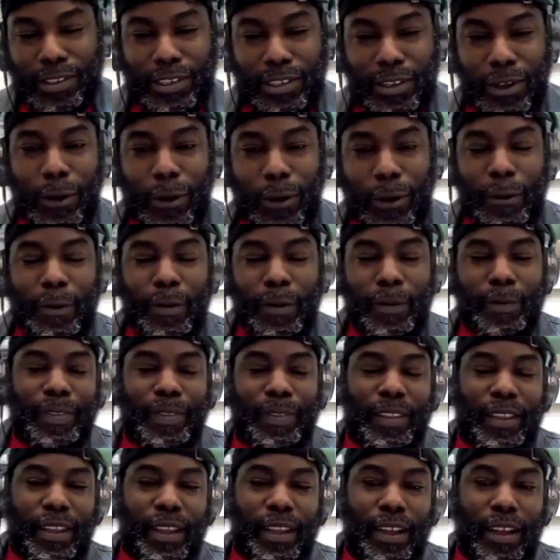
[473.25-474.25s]
So
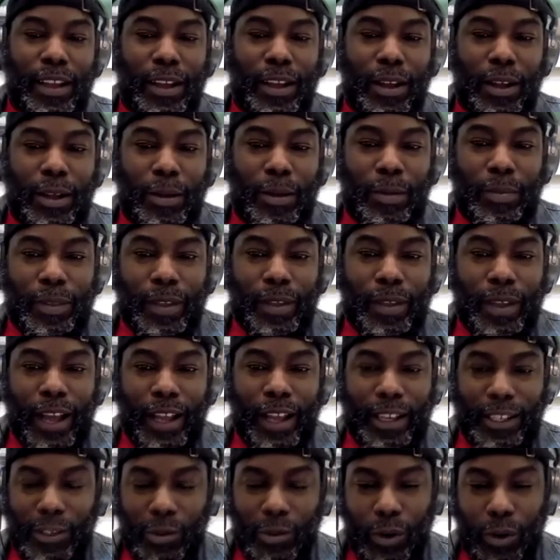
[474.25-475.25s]
um,
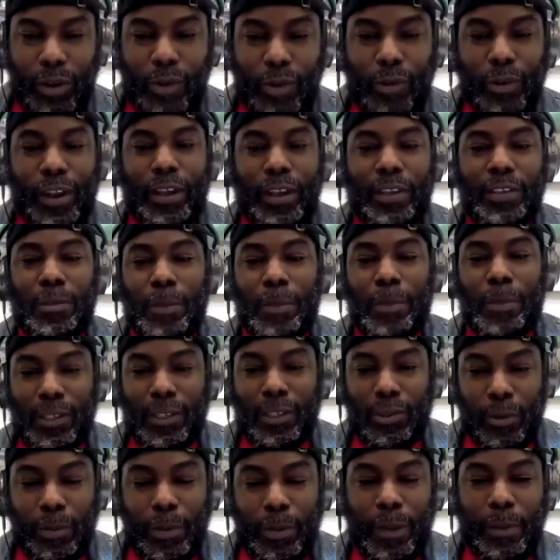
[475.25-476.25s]
I just want to create
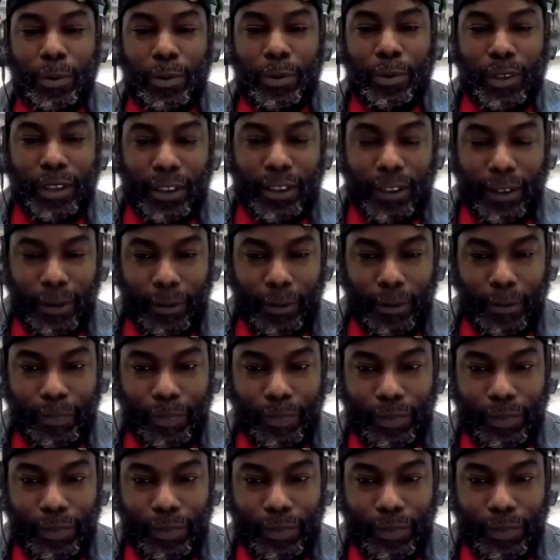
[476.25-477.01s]
space where people can